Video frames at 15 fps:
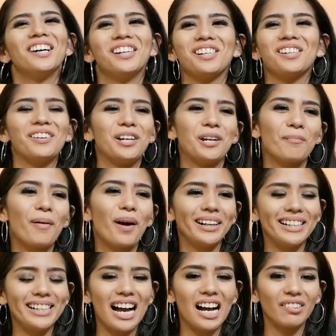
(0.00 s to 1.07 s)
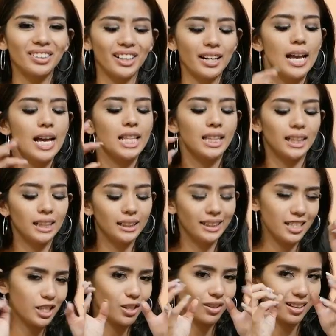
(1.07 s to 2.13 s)
or you're going to a party after, then at
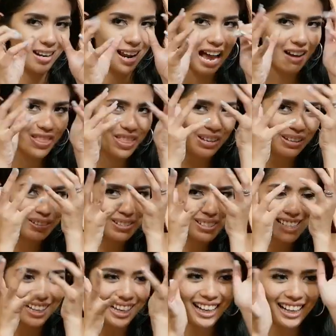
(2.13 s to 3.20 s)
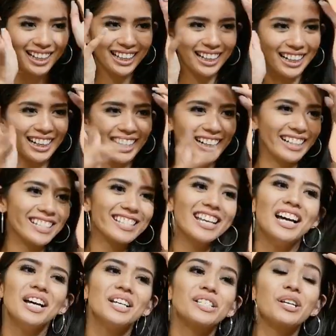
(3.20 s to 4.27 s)
least you can have those colors.
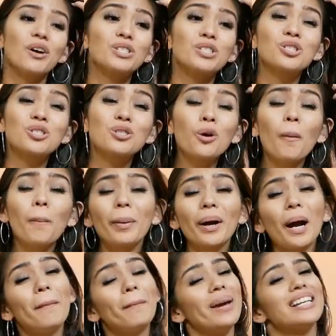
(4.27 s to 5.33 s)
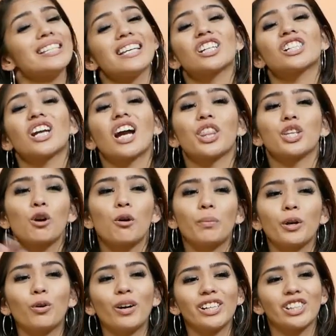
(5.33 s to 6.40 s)
So super amazing siya, the
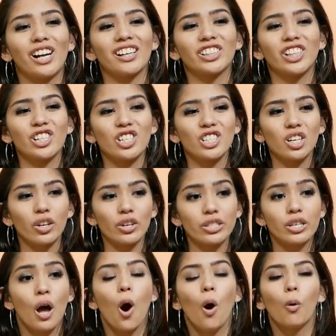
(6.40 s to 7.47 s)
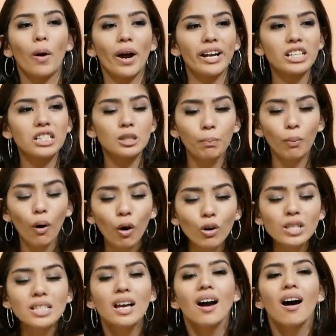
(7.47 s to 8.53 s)
TOBI Koi Gel changes colors when
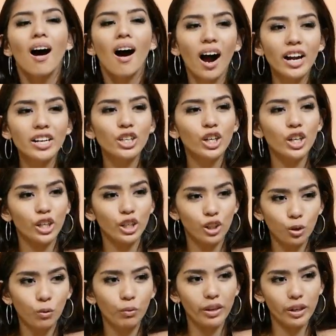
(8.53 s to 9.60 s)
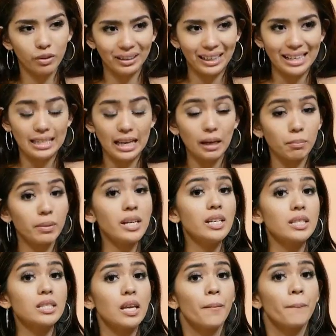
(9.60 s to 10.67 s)
exposed under UV rays. That
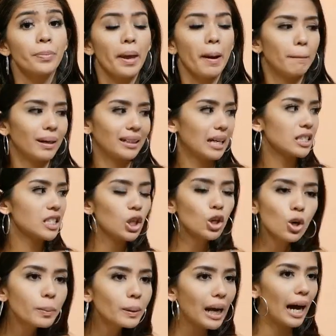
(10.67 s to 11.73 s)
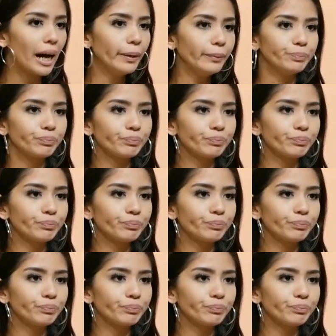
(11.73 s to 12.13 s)
means, pag nasa loob ka,